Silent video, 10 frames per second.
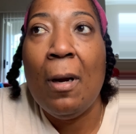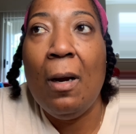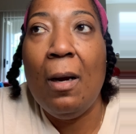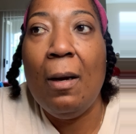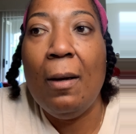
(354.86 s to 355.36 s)

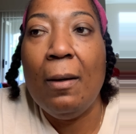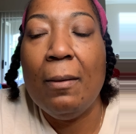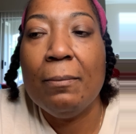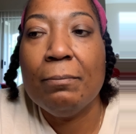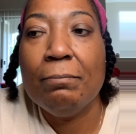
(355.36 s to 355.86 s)

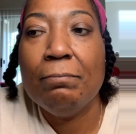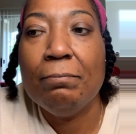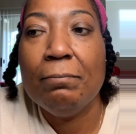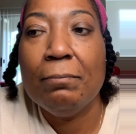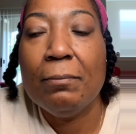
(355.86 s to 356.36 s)
Even
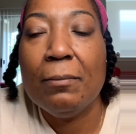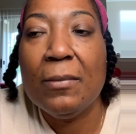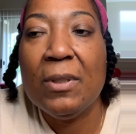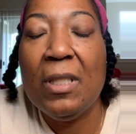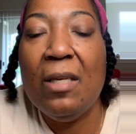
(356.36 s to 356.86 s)

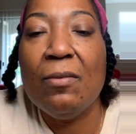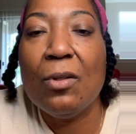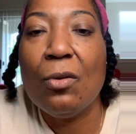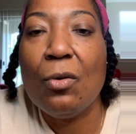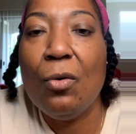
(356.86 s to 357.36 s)

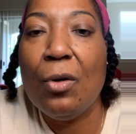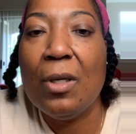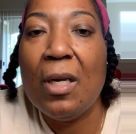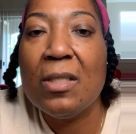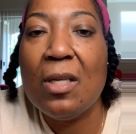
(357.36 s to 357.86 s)
though the
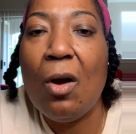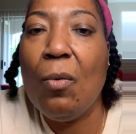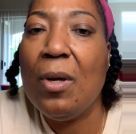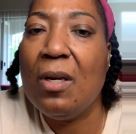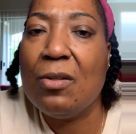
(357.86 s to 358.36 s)
coordinators say,
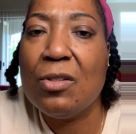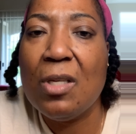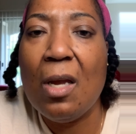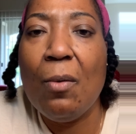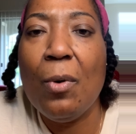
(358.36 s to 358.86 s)
oh, we
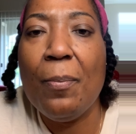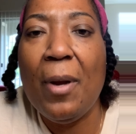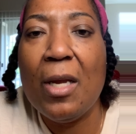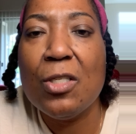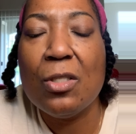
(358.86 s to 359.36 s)
understand, we're
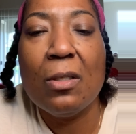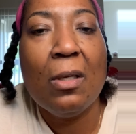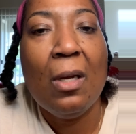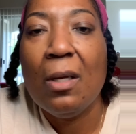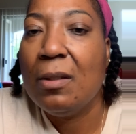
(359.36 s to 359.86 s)
patient,
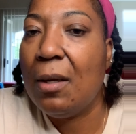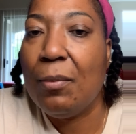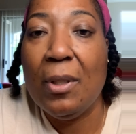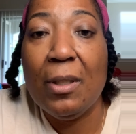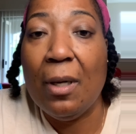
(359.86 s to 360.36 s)
they
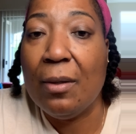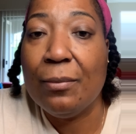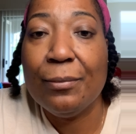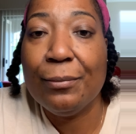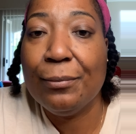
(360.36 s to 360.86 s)
really
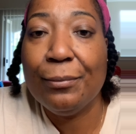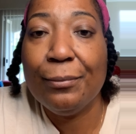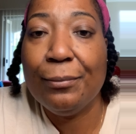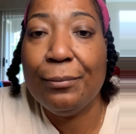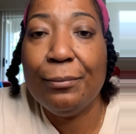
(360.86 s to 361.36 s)
don't.
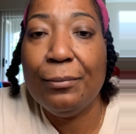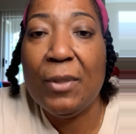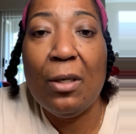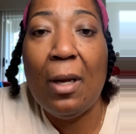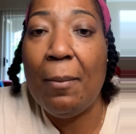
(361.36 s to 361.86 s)

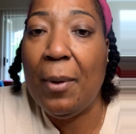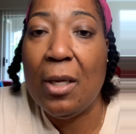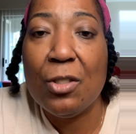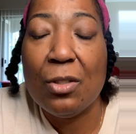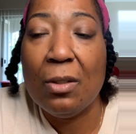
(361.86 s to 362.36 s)
They're not
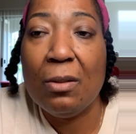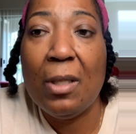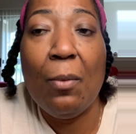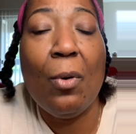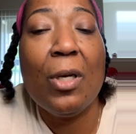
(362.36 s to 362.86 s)
patient.
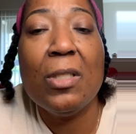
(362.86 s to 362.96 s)
They want